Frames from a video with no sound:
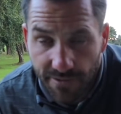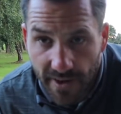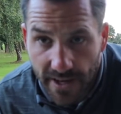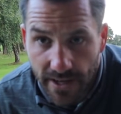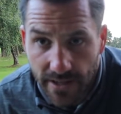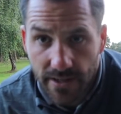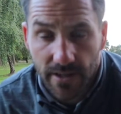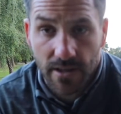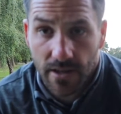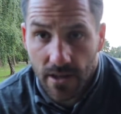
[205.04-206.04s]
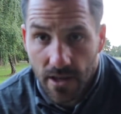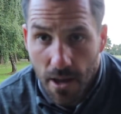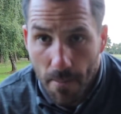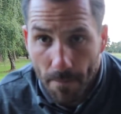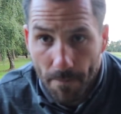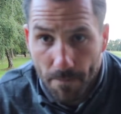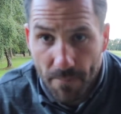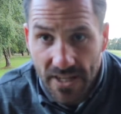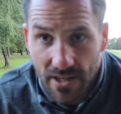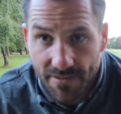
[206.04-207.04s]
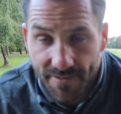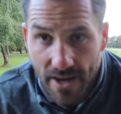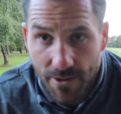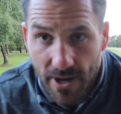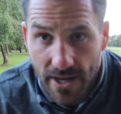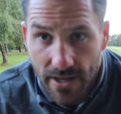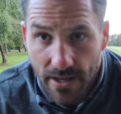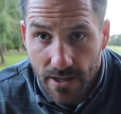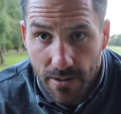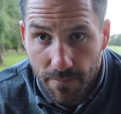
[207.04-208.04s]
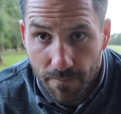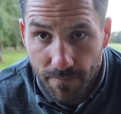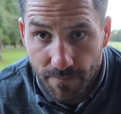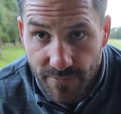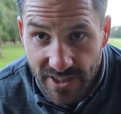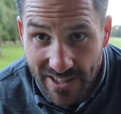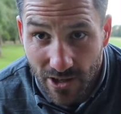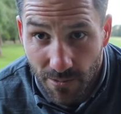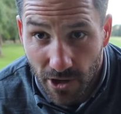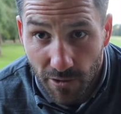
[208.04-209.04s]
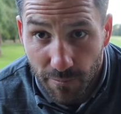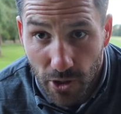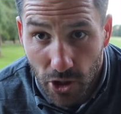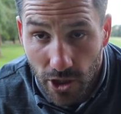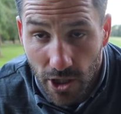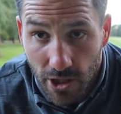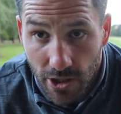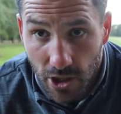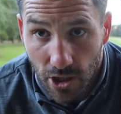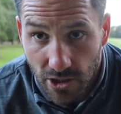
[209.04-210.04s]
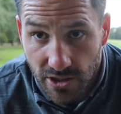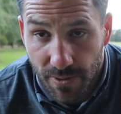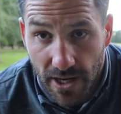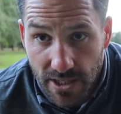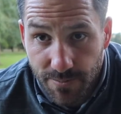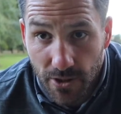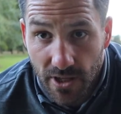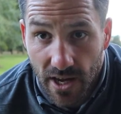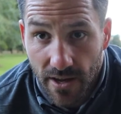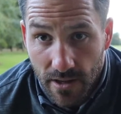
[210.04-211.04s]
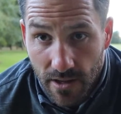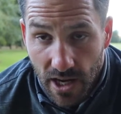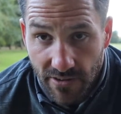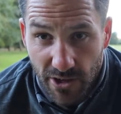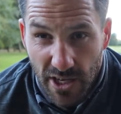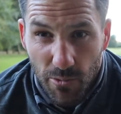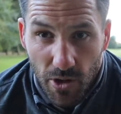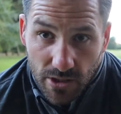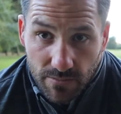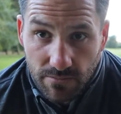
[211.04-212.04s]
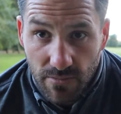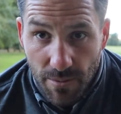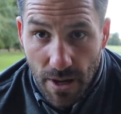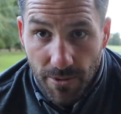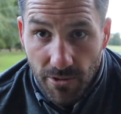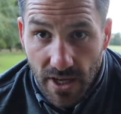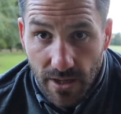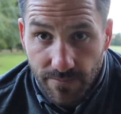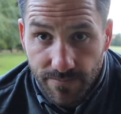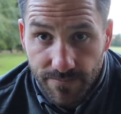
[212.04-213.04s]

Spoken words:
fade, middle of the fairway, still got my golf ball, not lost a practice ball yet. I've only hit one, I'm happy with that.